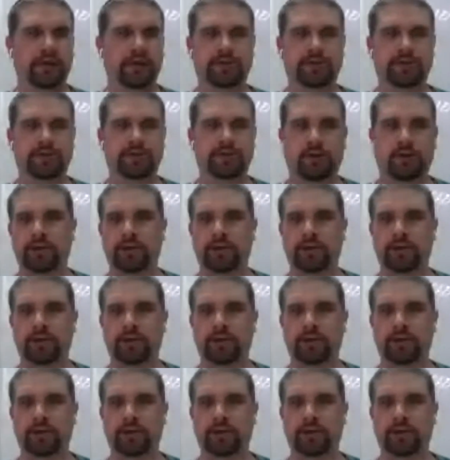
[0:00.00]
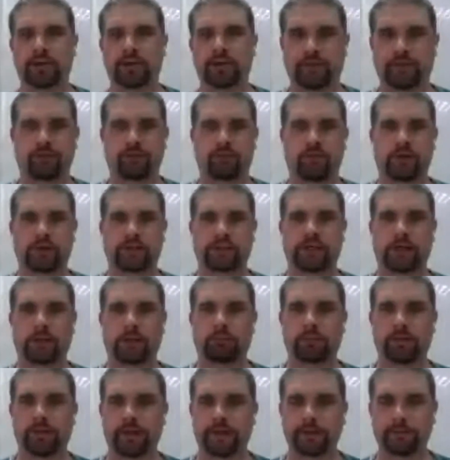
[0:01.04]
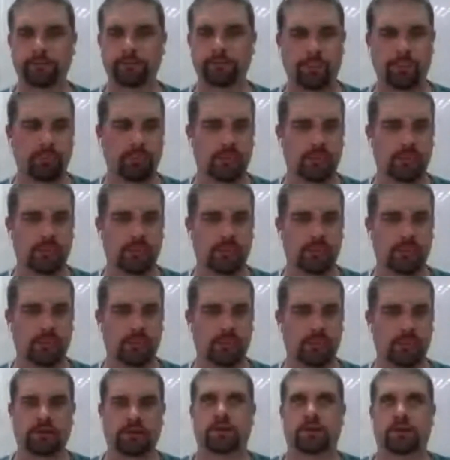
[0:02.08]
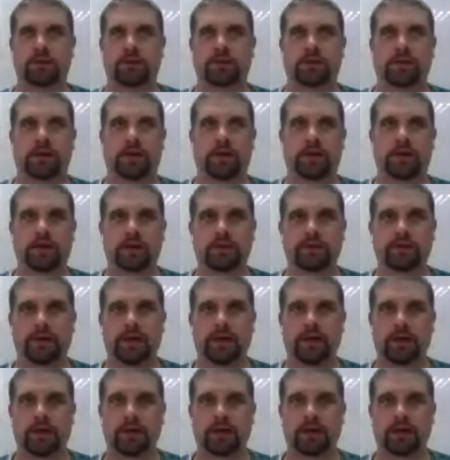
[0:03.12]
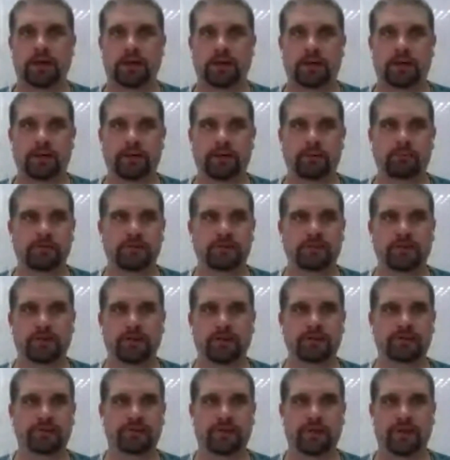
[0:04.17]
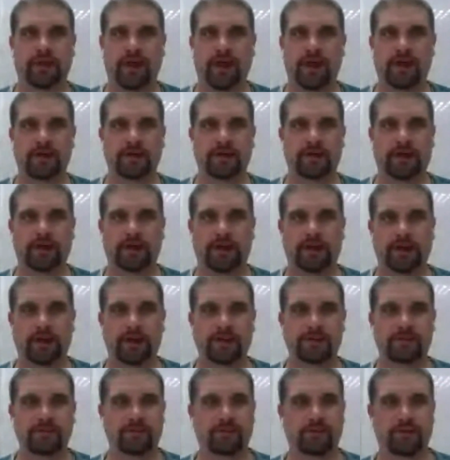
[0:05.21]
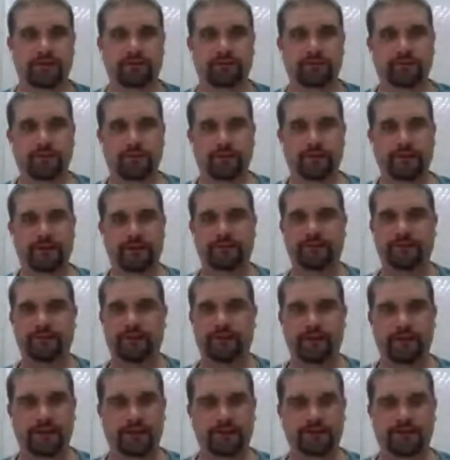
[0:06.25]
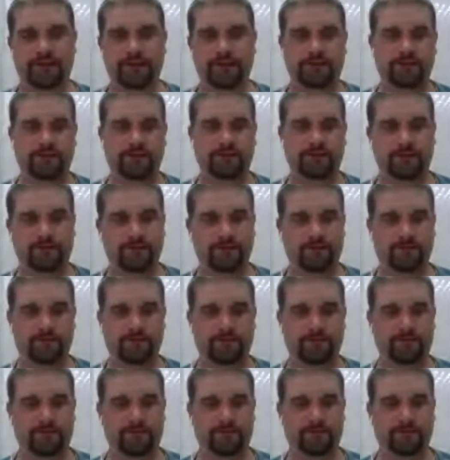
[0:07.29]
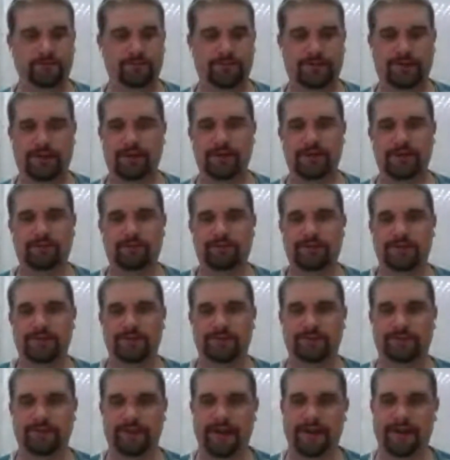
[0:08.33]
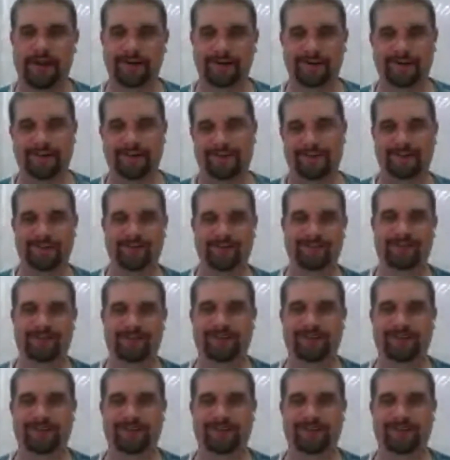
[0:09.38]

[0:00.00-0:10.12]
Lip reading: started working in Ukraine with this one company, the materials they had, I had to look through this, and I says, I never use that. And